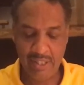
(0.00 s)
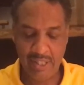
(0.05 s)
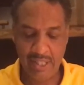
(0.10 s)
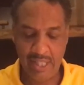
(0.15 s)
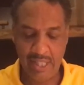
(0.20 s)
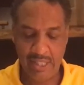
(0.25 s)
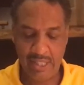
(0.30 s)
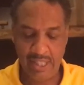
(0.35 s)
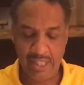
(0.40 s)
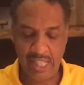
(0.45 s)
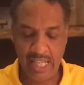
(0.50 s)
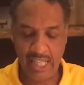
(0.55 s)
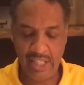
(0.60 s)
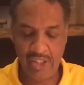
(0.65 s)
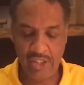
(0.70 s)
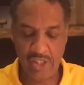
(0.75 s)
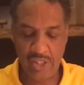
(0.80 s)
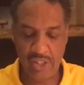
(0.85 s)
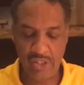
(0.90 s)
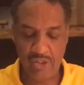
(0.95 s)
uh, the
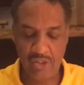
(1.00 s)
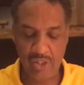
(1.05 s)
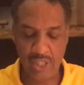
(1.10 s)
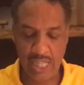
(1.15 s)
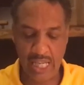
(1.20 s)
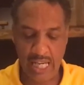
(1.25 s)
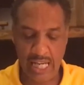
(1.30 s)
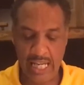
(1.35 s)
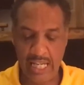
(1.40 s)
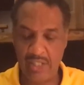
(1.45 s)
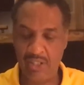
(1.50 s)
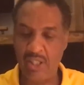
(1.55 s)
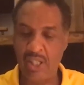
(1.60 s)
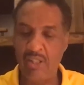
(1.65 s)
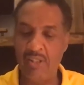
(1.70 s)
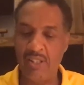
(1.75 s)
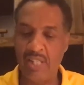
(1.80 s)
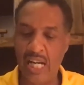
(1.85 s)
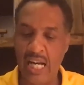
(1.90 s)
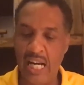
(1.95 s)
nations as
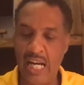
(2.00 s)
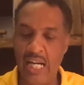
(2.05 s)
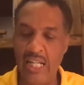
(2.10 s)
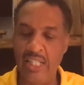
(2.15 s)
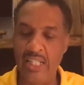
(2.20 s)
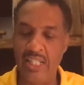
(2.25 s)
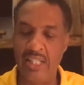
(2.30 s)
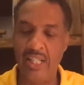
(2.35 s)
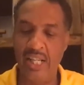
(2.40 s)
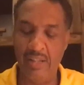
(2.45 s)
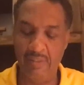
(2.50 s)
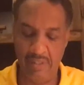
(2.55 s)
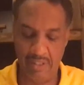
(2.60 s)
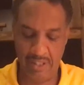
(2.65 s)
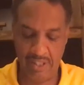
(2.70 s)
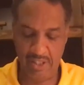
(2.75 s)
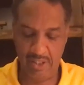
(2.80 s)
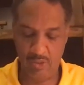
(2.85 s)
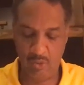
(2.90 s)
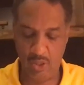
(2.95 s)
thine
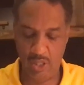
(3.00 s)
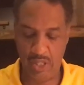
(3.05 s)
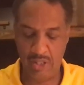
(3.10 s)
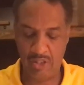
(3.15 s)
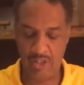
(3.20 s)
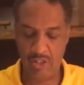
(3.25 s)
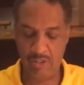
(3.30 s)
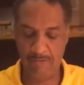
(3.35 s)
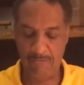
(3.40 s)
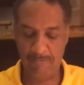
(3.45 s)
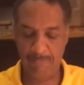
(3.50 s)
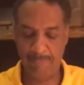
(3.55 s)
inheritance. Watch.